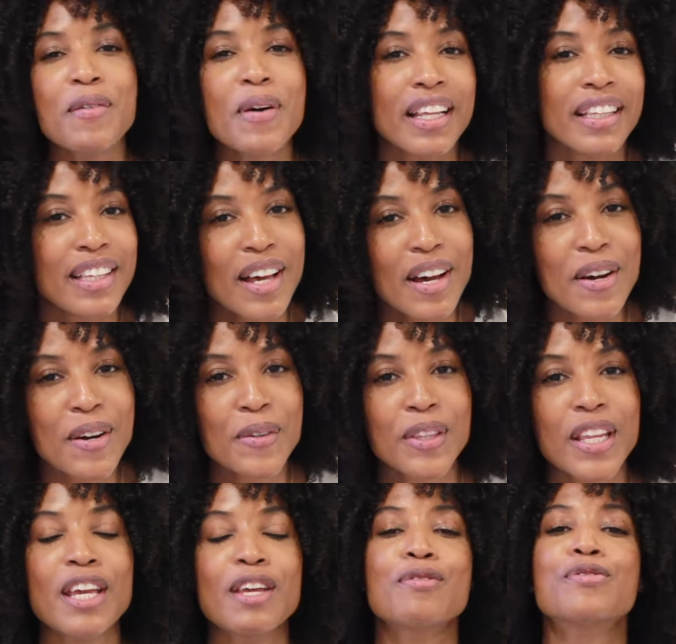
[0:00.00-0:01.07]
Hello,
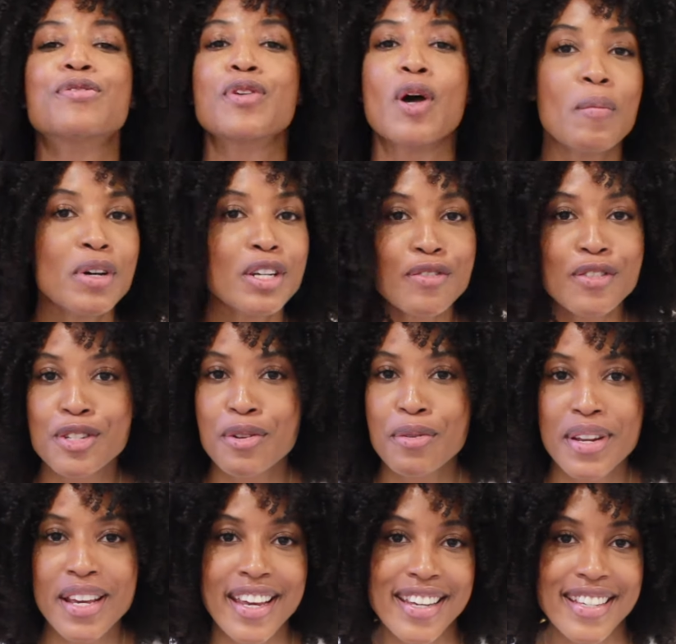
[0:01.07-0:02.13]
thank you so much for
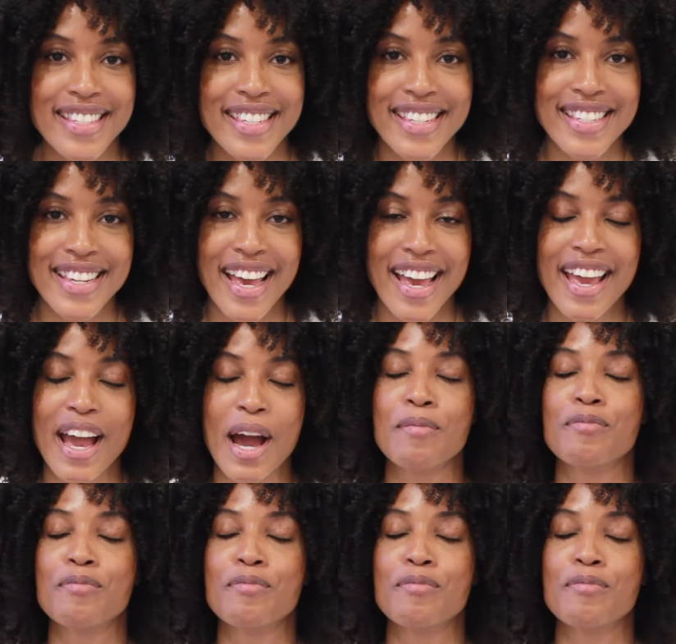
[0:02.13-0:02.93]
tuning in today.